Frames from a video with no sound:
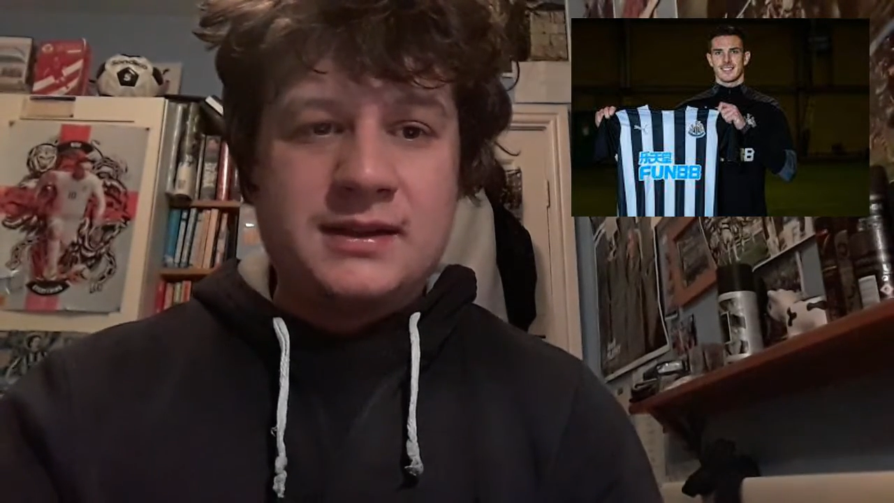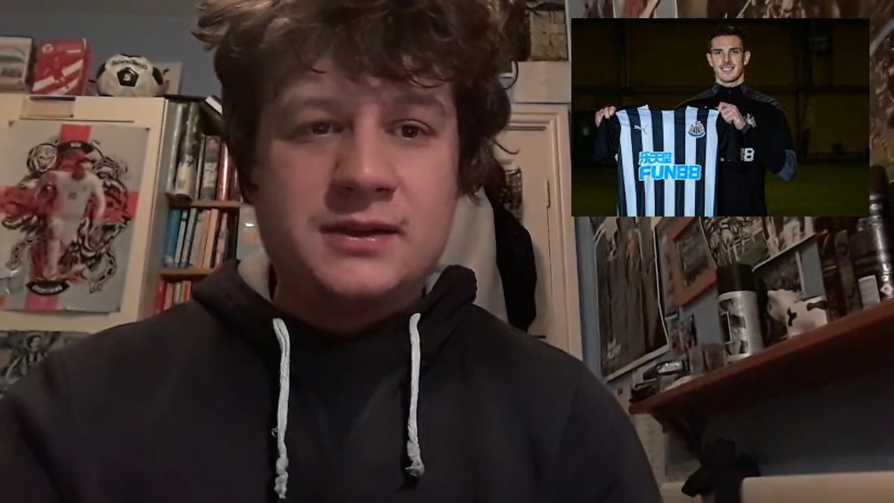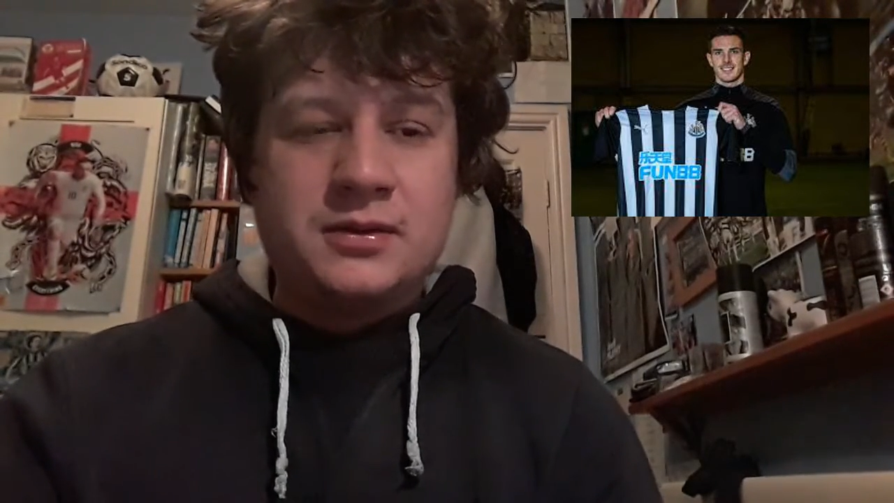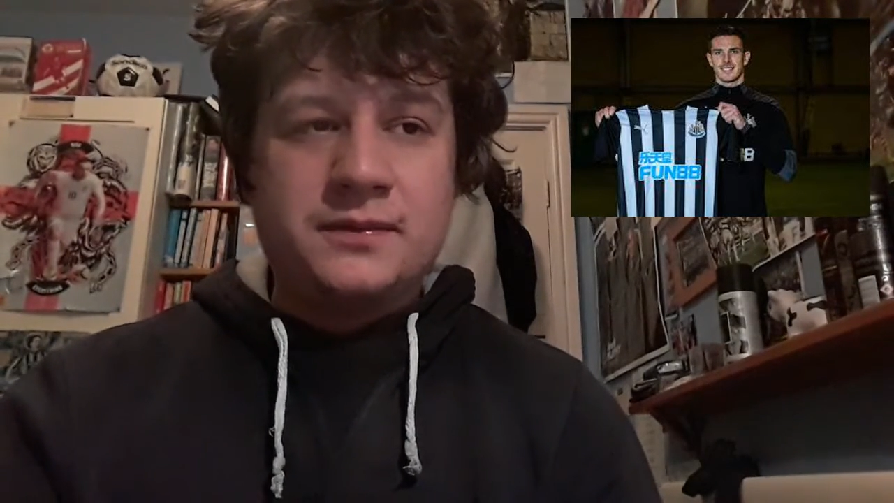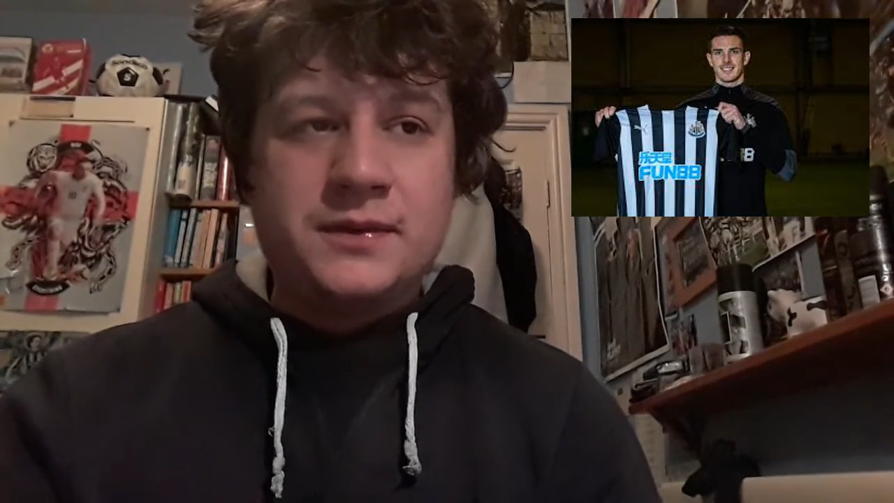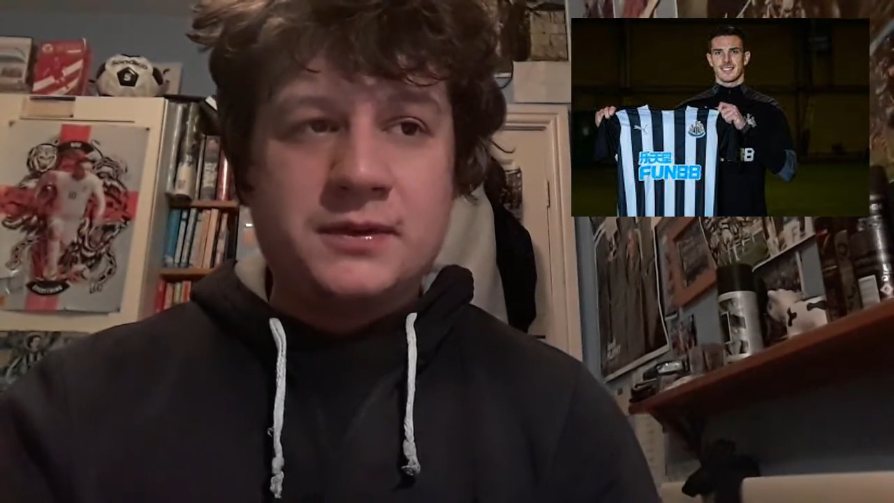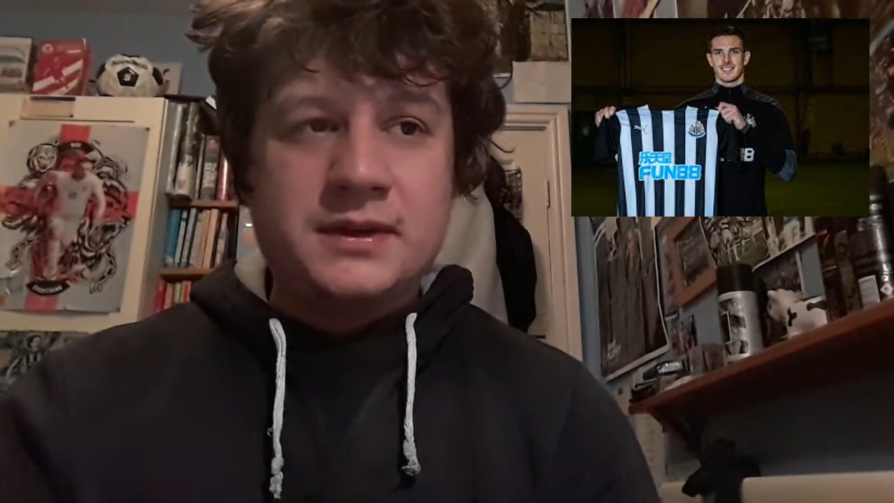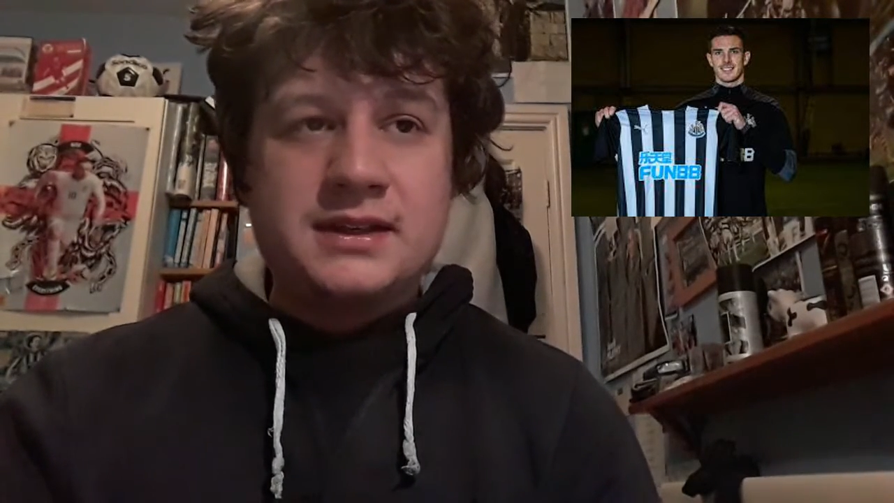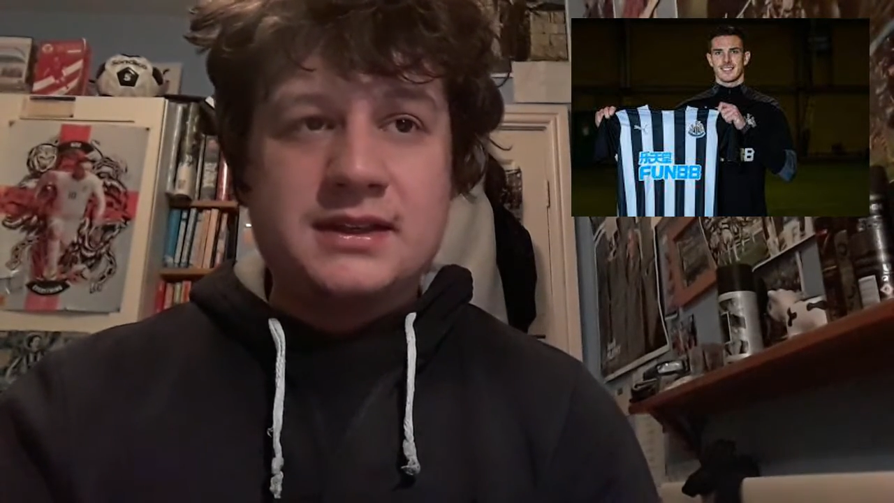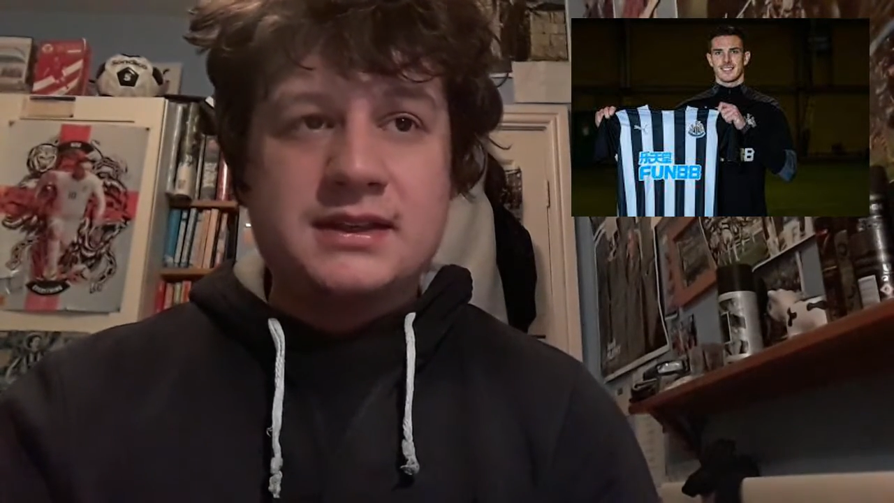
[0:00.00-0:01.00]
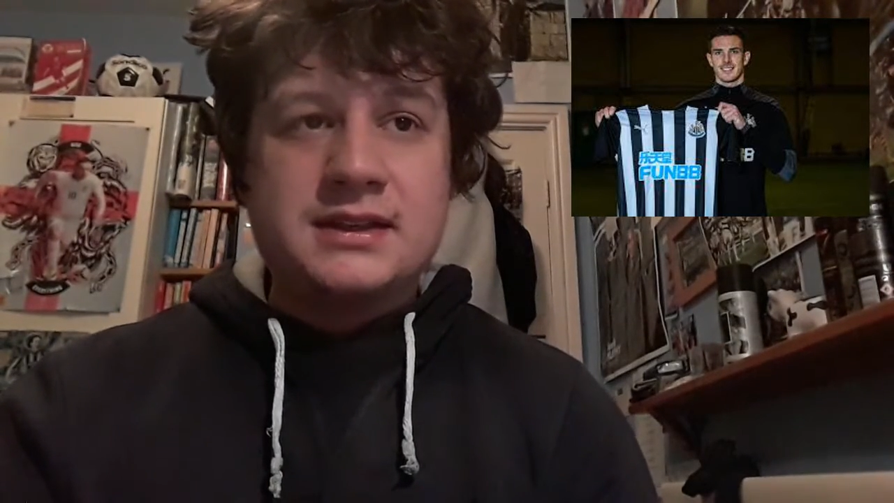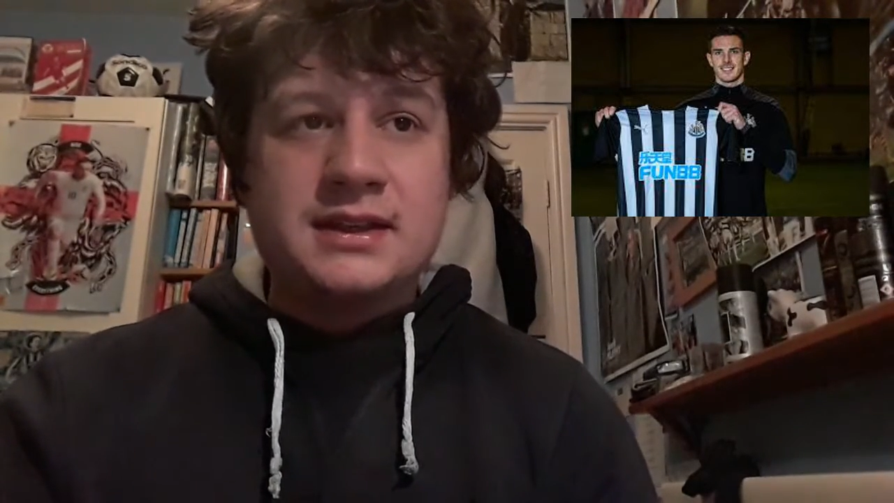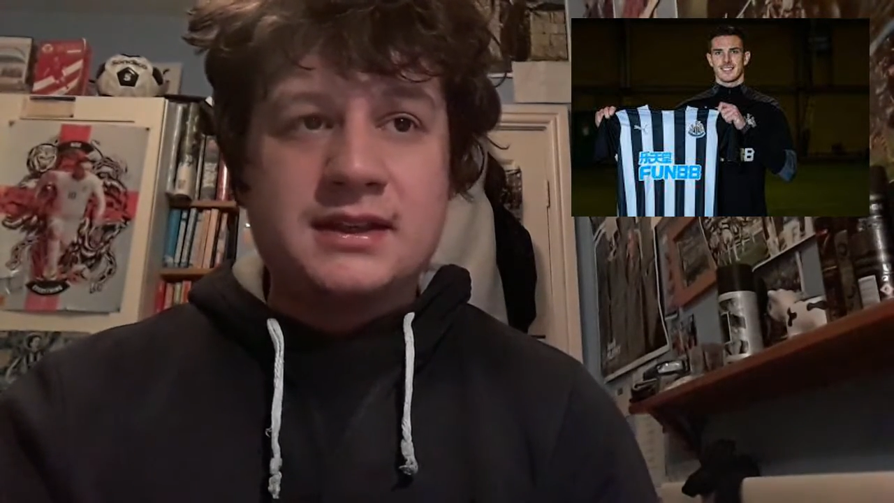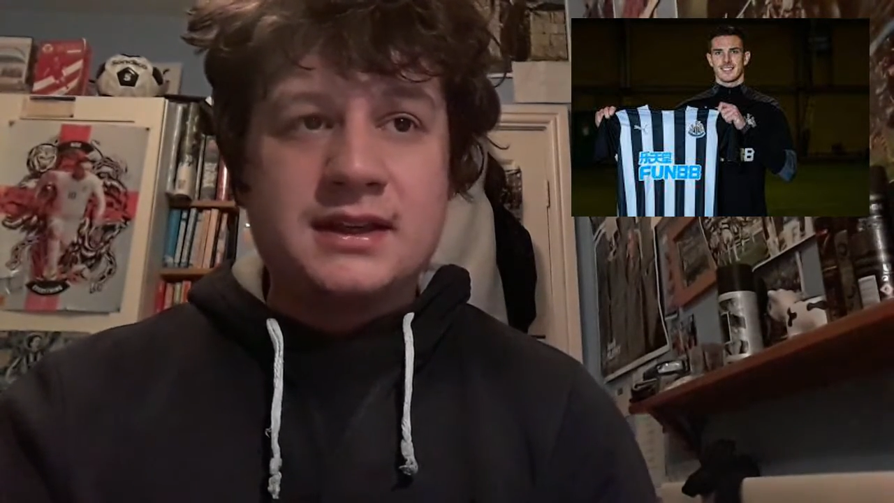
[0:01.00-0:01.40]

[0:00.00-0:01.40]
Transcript: You review it and